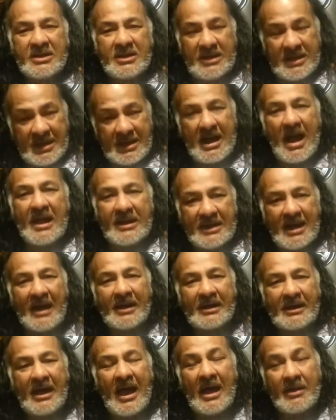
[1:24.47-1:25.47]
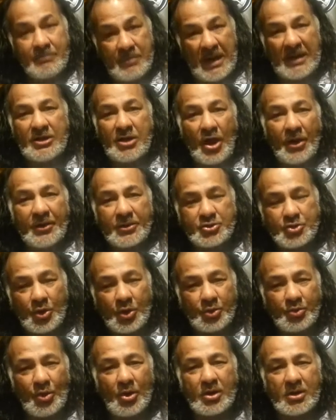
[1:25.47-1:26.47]
in Guyana and many other
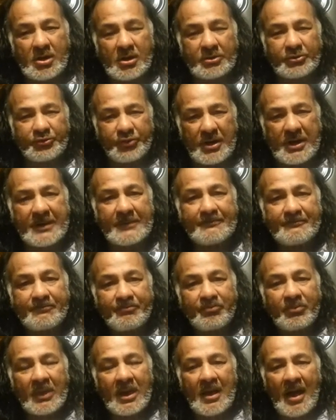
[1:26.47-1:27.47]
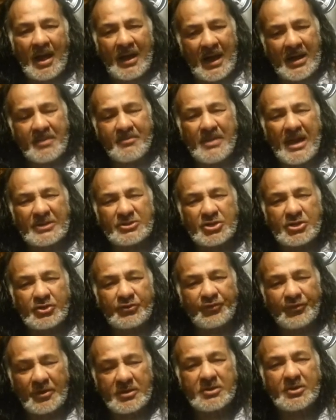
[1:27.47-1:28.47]
third world countries, I got a message
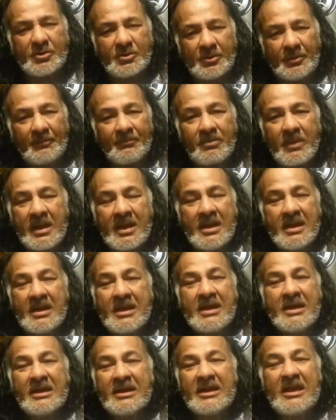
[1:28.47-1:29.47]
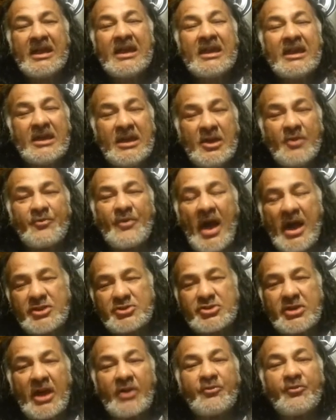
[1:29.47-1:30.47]
for you. If I
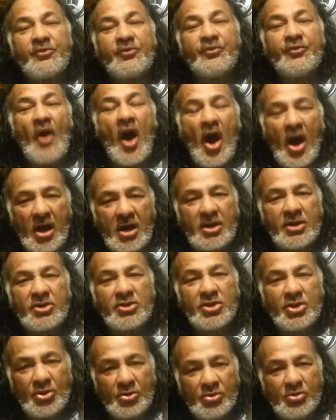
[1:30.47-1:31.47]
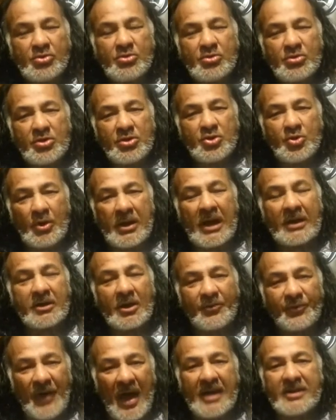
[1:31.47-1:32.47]
said, fuck you, you get
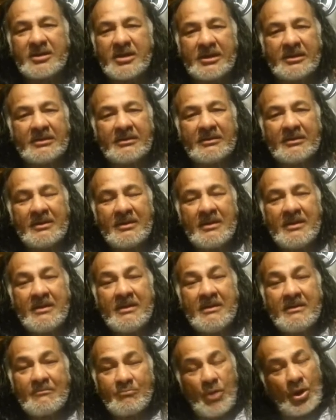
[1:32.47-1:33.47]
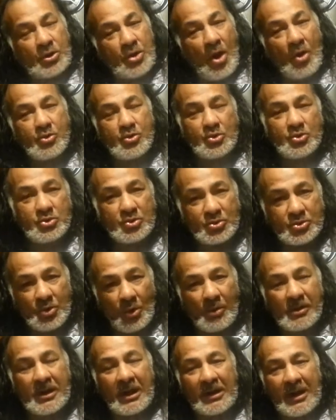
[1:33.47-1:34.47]
offended. But how do you
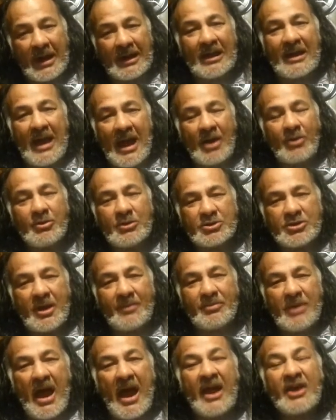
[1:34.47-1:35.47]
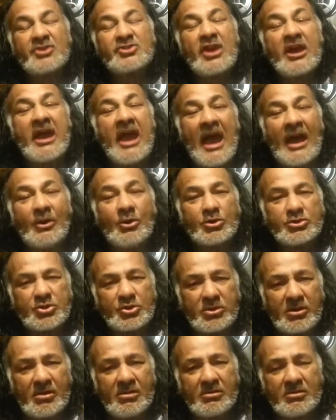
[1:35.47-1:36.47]
know in another language and I say hello
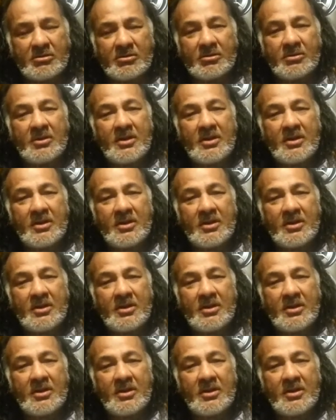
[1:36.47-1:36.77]
to you?